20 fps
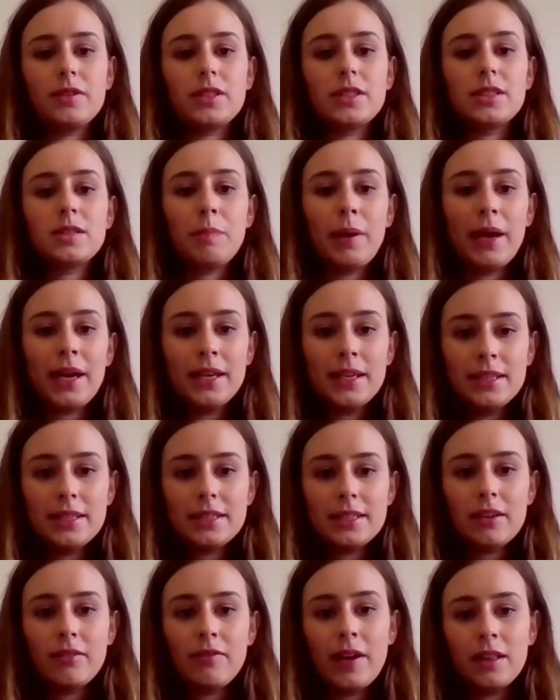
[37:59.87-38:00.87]

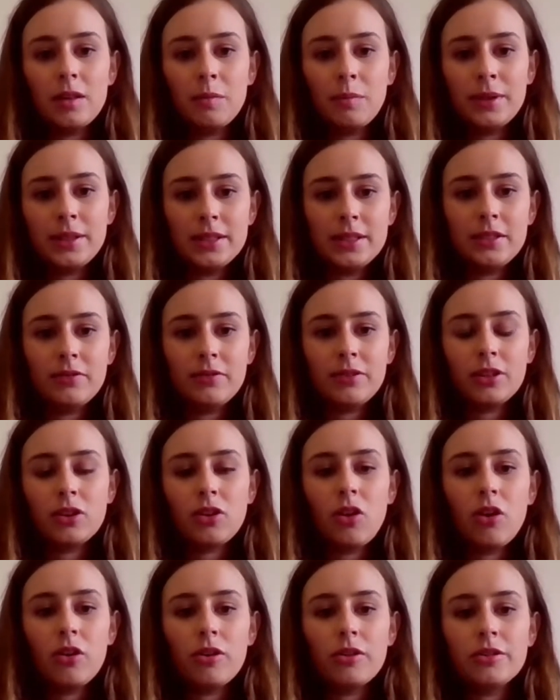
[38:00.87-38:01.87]
space availability for the
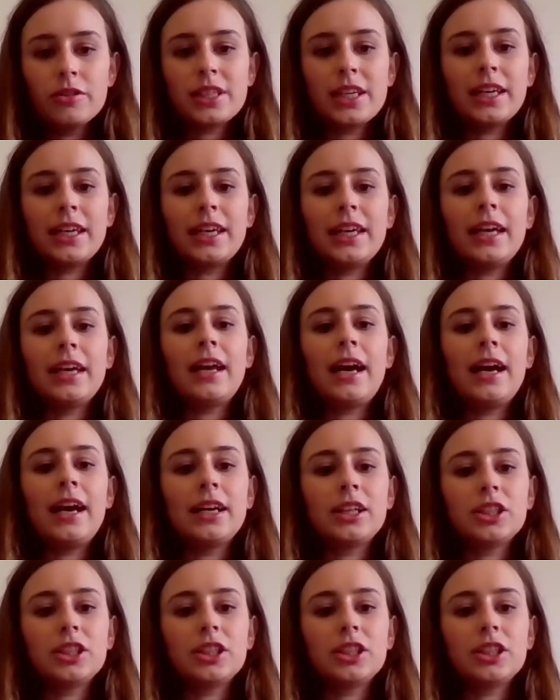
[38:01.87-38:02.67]
corals, it can